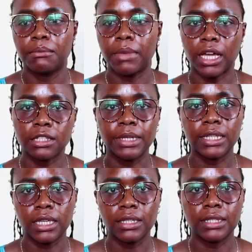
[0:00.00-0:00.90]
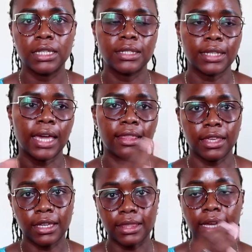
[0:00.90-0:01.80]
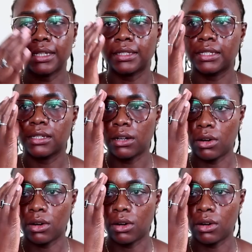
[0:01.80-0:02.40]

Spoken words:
my husband thinks this, I think that.